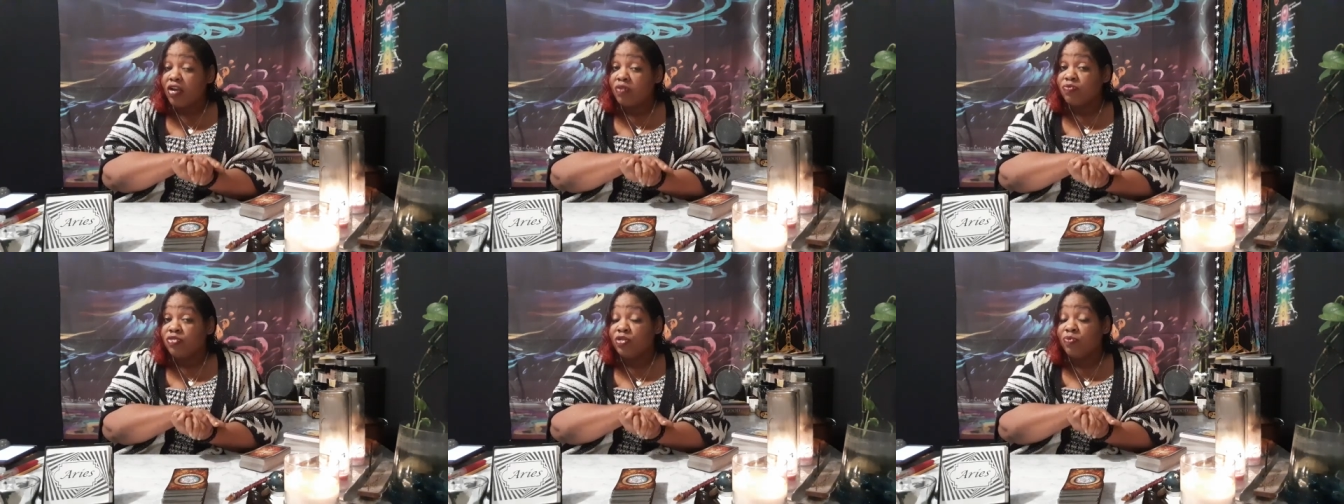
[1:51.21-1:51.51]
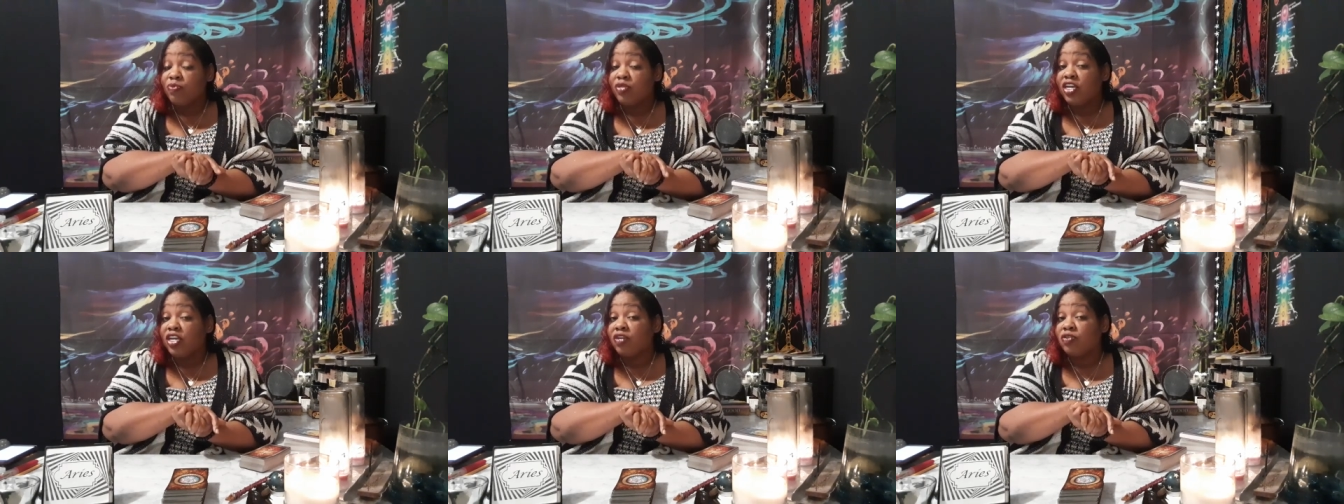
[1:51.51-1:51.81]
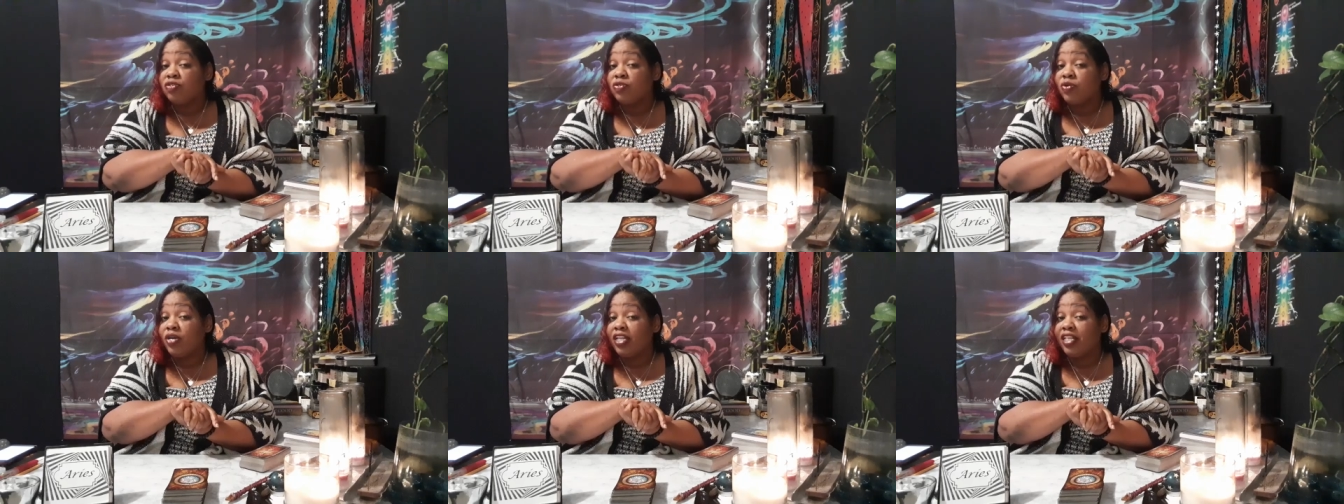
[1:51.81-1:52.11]
I'm simply here
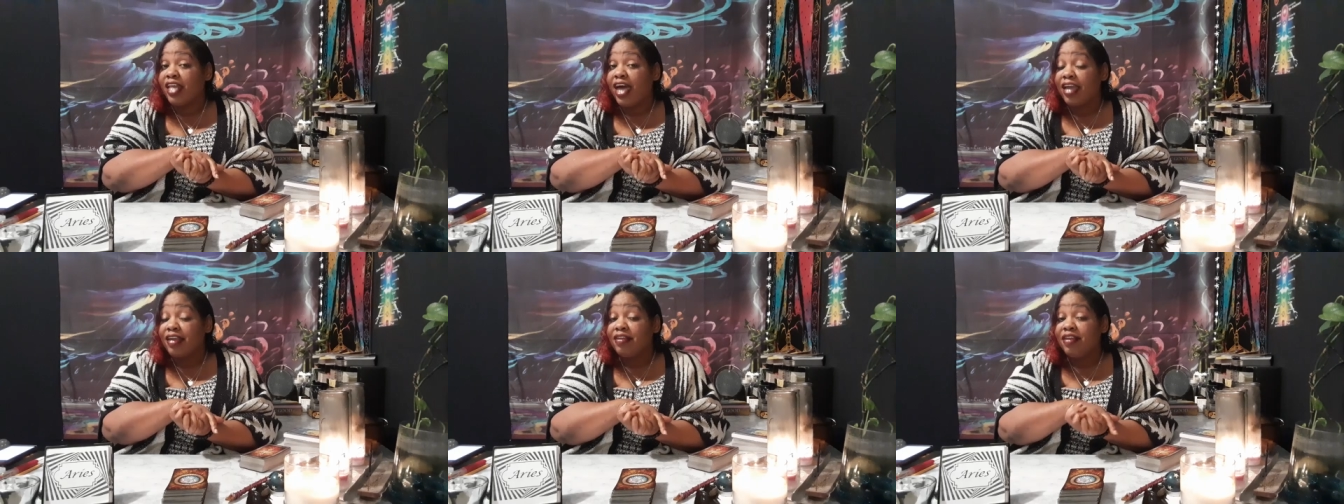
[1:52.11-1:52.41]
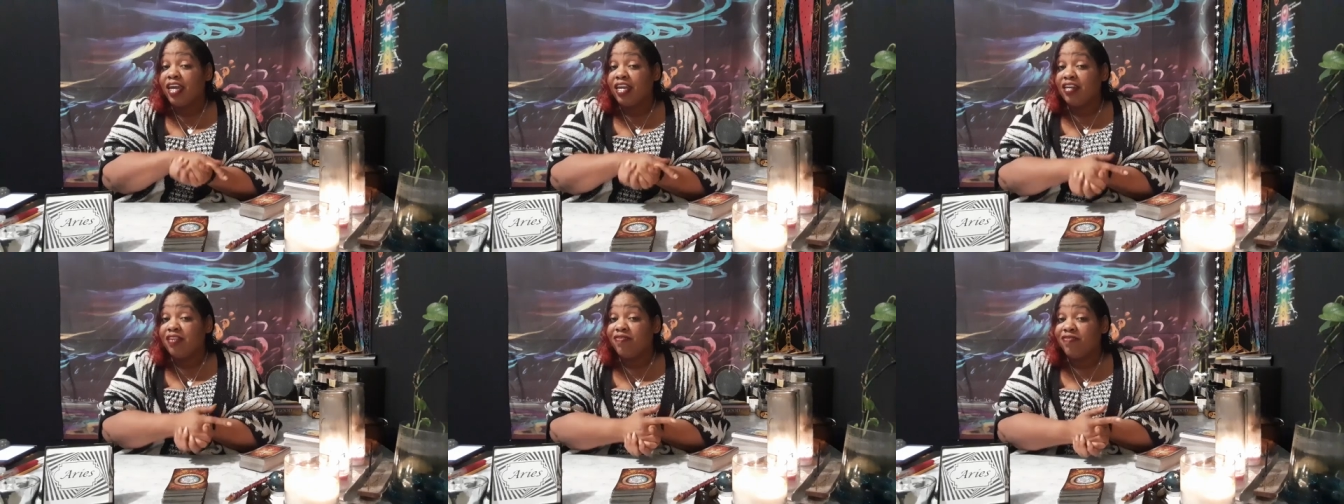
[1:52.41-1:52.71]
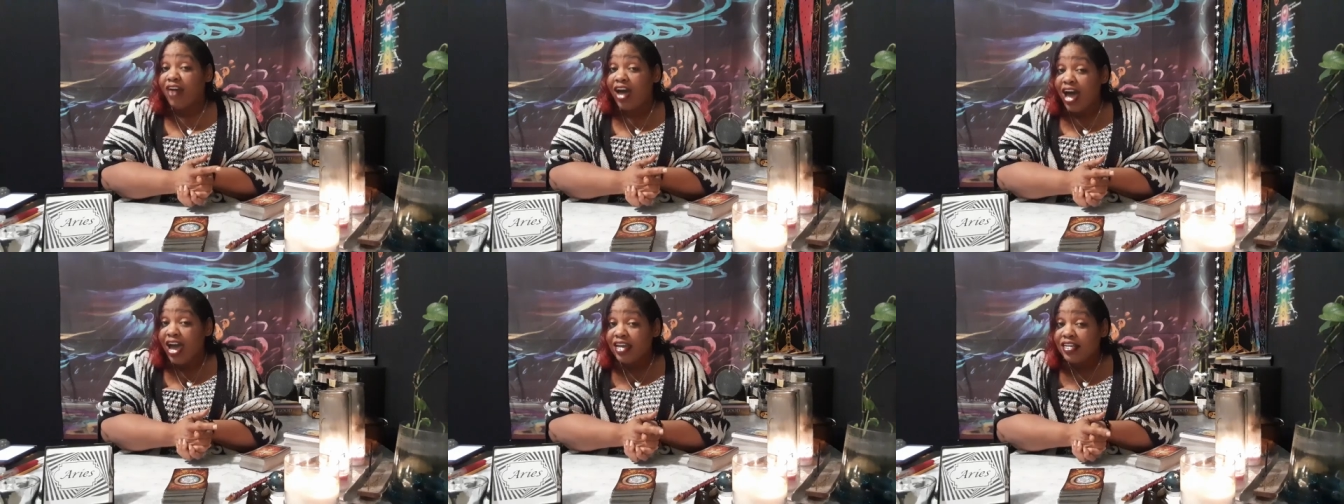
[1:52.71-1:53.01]
to enlighten and
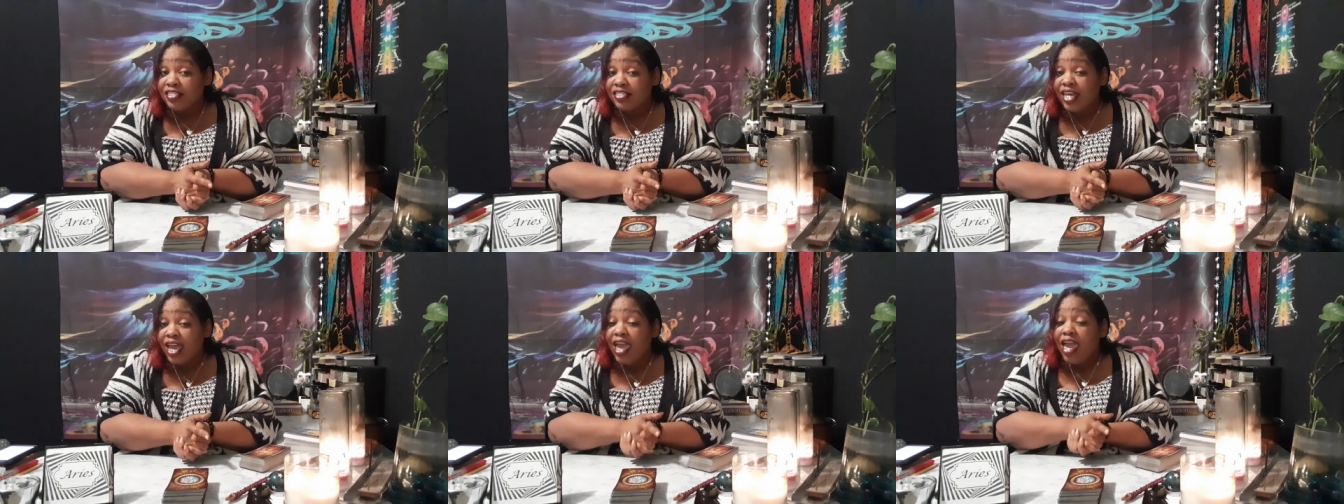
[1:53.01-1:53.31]
advise.